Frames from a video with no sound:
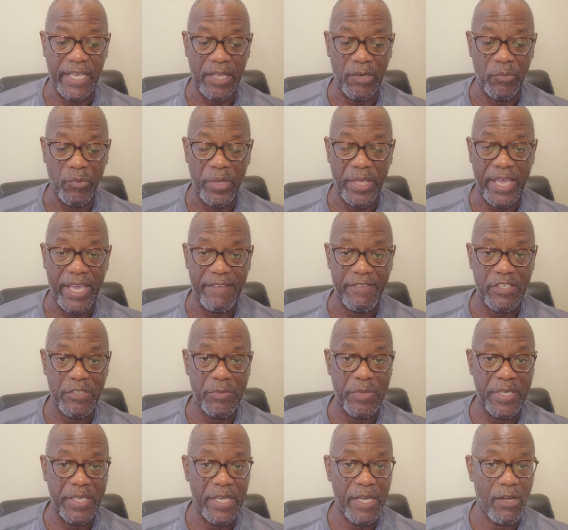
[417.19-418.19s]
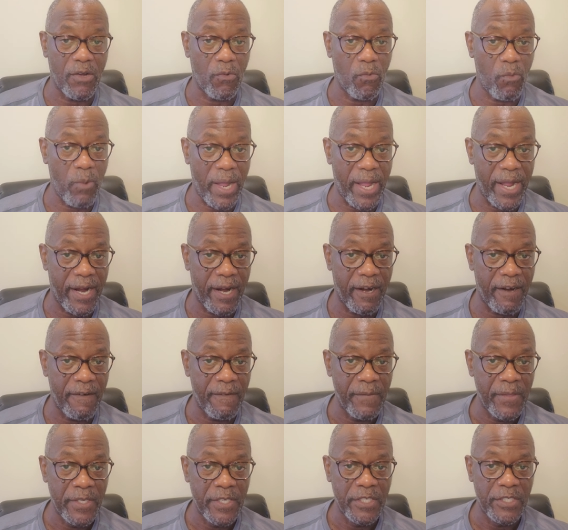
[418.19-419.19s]
And we have to be
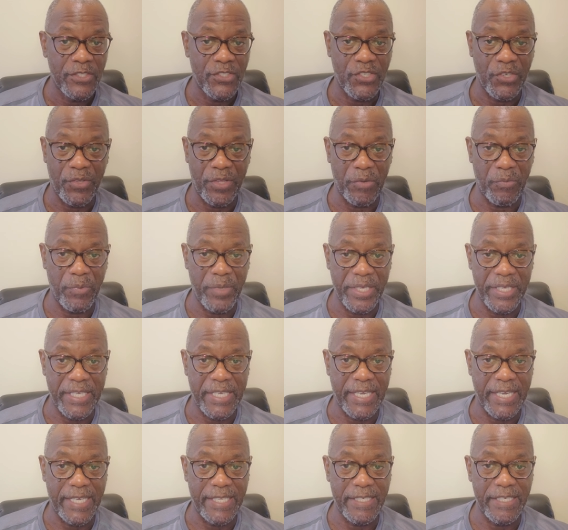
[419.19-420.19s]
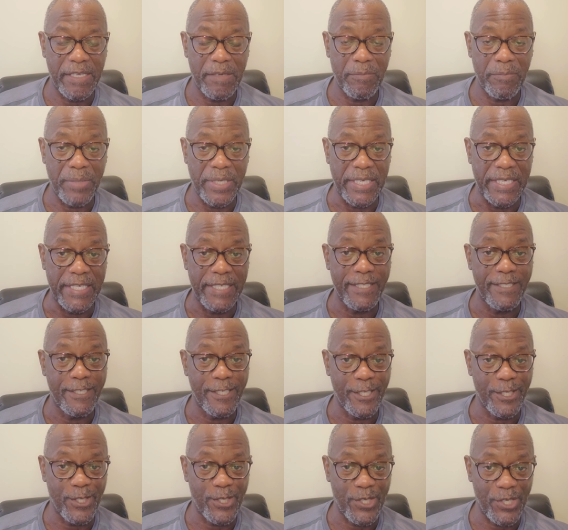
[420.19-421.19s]
aware so that we can be
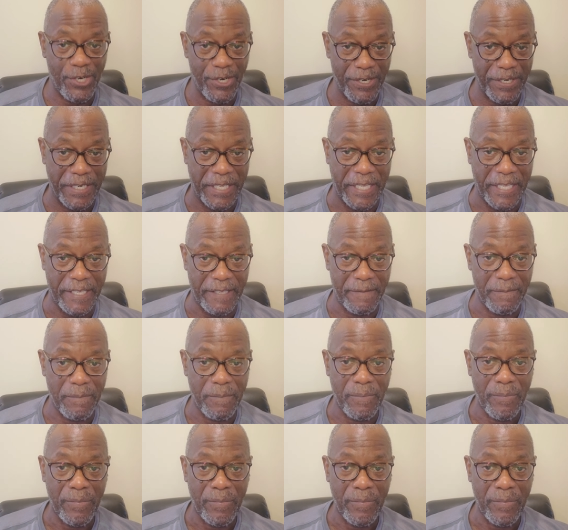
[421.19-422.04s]
discerning